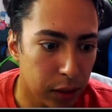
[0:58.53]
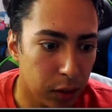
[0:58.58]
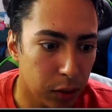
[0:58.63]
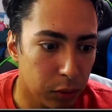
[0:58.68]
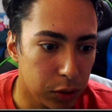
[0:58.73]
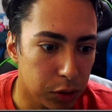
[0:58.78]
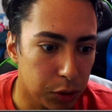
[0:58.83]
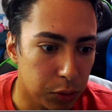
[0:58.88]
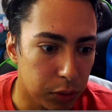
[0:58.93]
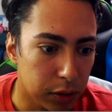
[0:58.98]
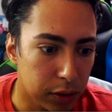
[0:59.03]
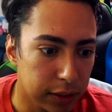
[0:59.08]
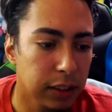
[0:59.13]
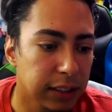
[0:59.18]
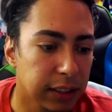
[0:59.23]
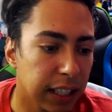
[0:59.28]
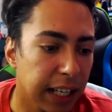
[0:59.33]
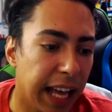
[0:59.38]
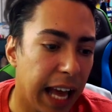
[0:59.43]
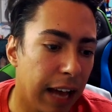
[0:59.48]
which one?
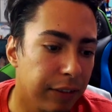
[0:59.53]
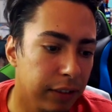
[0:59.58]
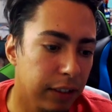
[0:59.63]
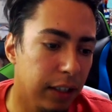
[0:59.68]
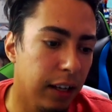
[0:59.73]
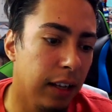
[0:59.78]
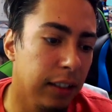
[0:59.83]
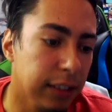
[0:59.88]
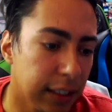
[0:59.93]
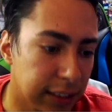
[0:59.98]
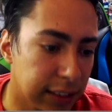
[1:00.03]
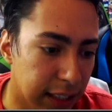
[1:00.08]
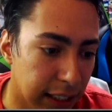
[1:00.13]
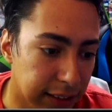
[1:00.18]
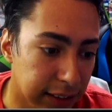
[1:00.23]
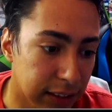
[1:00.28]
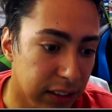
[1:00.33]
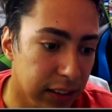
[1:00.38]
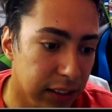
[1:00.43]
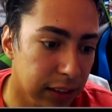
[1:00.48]
I'm gonna have it on this
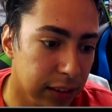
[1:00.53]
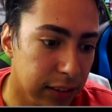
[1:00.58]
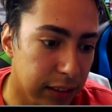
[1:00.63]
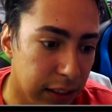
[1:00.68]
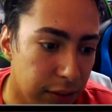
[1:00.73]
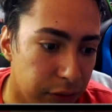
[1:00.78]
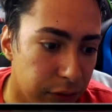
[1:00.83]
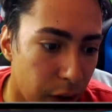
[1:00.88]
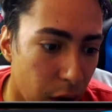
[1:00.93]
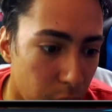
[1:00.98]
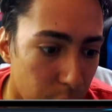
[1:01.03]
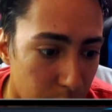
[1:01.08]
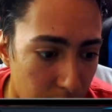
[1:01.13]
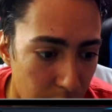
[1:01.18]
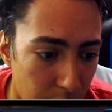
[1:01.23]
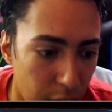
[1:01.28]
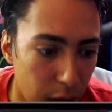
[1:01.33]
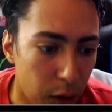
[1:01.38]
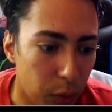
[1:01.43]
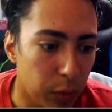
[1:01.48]
as de default,
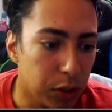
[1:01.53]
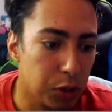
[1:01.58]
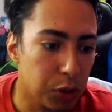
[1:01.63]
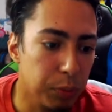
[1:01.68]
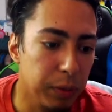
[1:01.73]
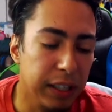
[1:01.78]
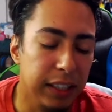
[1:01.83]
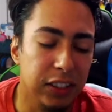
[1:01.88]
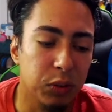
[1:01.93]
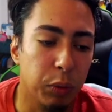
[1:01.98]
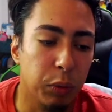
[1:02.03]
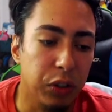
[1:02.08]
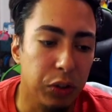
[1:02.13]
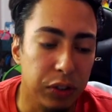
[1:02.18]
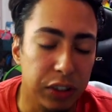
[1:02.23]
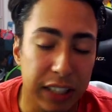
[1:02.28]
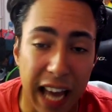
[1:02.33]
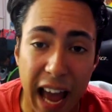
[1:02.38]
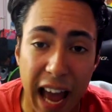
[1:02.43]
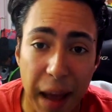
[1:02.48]
which means when you
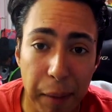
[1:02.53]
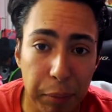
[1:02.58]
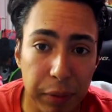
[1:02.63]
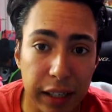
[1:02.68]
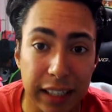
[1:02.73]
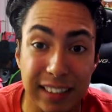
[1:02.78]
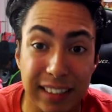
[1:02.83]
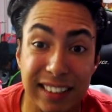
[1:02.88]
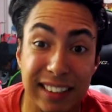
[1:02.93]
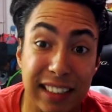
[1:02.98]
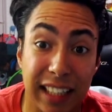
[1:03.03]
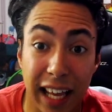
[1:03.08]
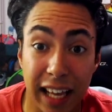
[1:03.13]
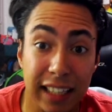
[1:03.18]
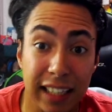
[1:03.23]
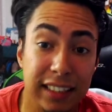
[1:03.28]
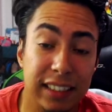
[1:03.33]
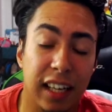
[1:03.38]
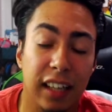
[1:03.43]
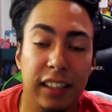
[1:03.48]
tap, it
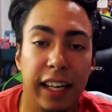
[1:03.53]
stays on